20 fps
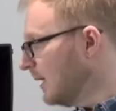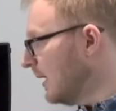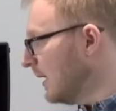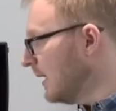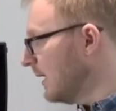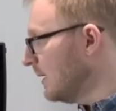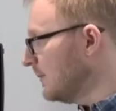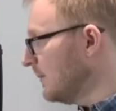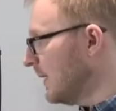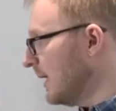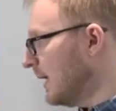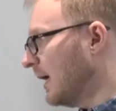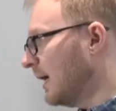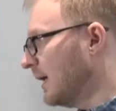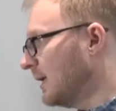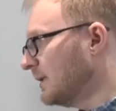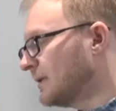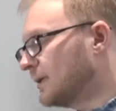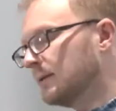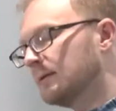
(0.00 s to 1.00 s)

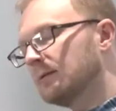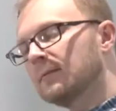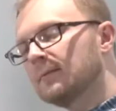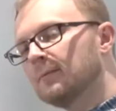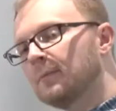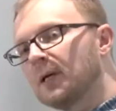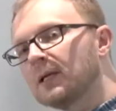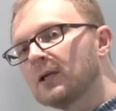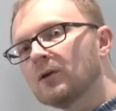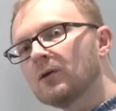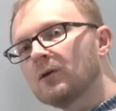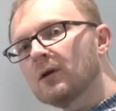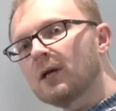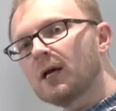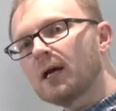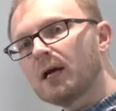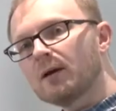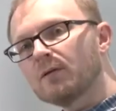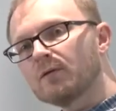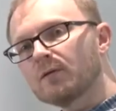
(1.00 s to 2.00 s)
And BenQ
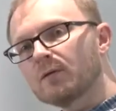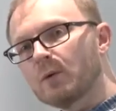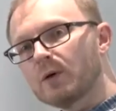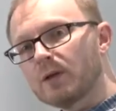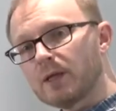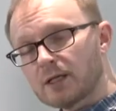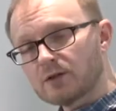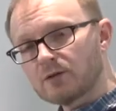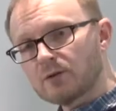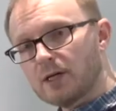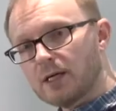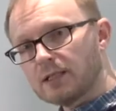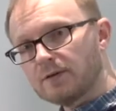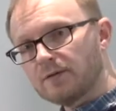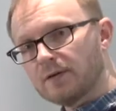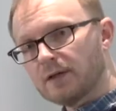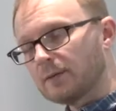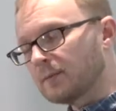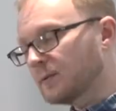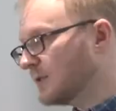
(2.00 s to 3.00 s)
have, with X-Rite,
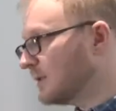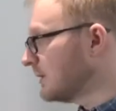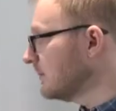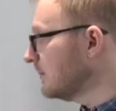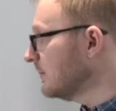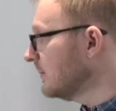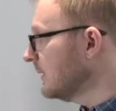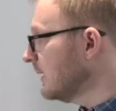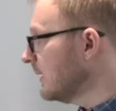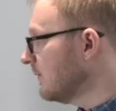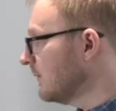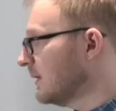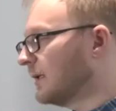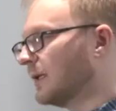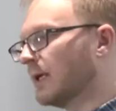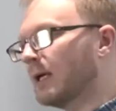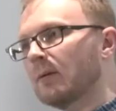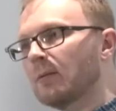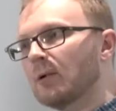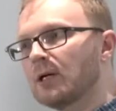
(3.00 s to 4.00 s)
developed some lovely
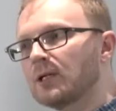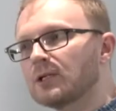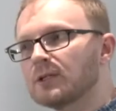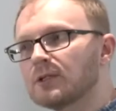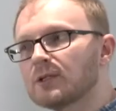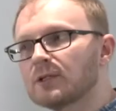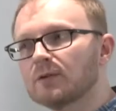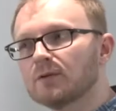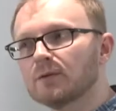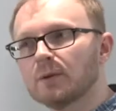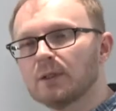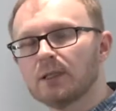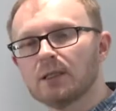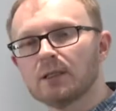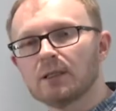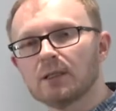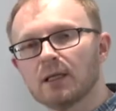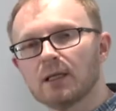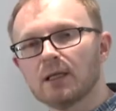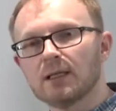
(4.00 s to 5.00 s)
calibration
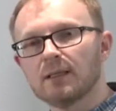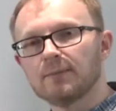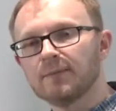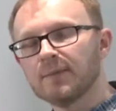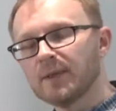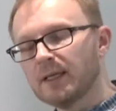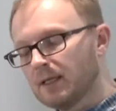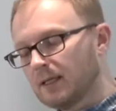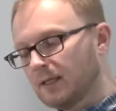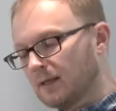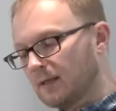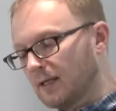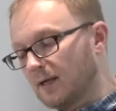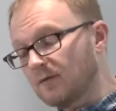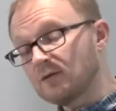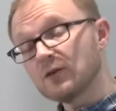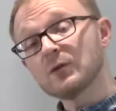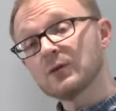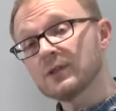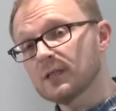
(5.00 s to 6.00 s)
software. They
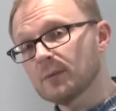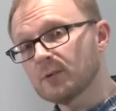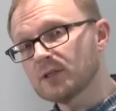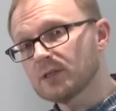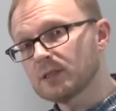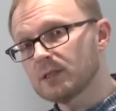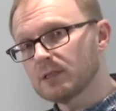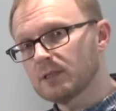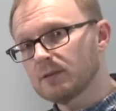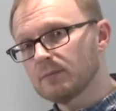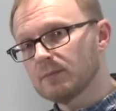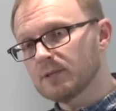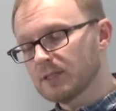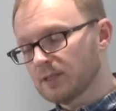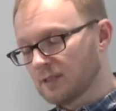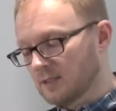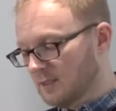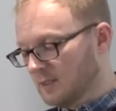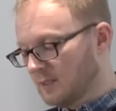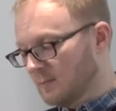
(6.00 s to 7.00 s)
have two separate
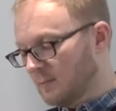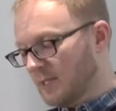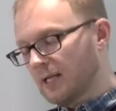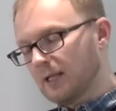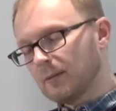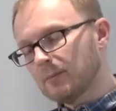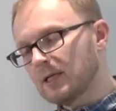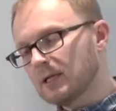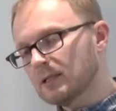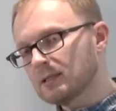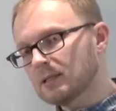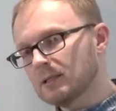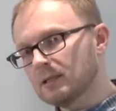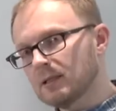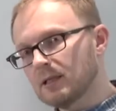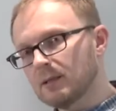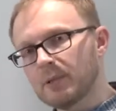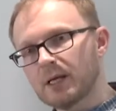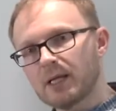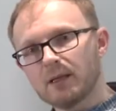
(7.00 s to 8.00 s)
systems, Palette Master
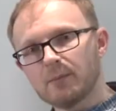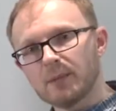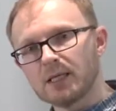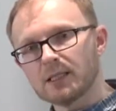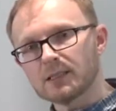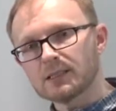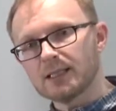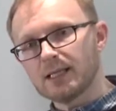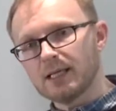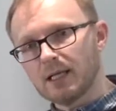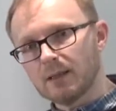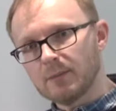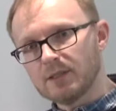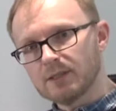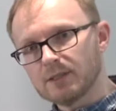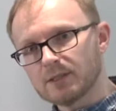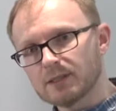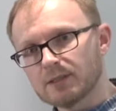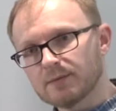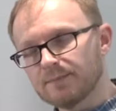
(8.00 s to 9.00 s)
and Palette Master
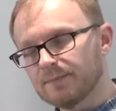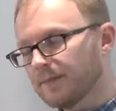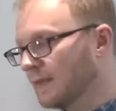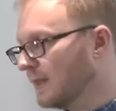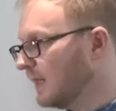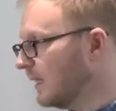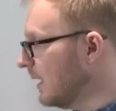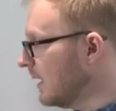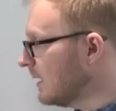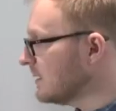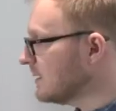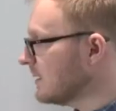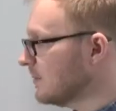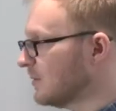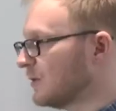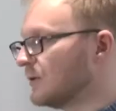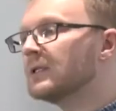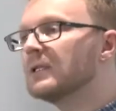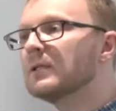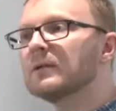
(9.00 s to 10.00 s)
Elements. The
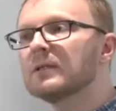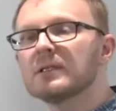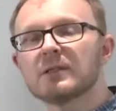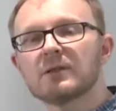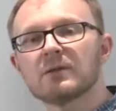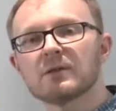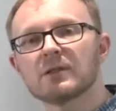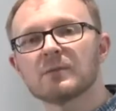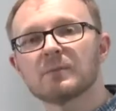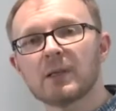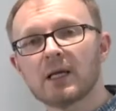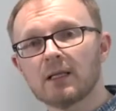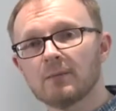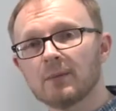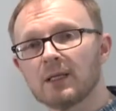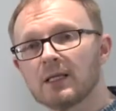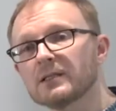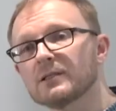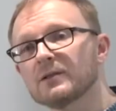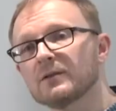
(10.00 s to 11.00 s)
SW series uses Palette
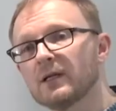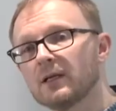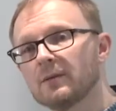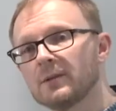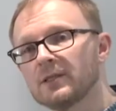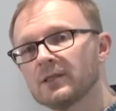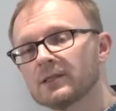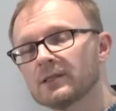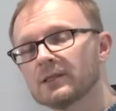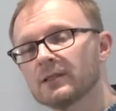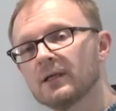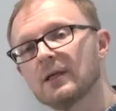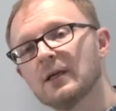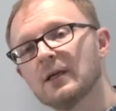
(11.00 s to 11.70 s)
Master Elements.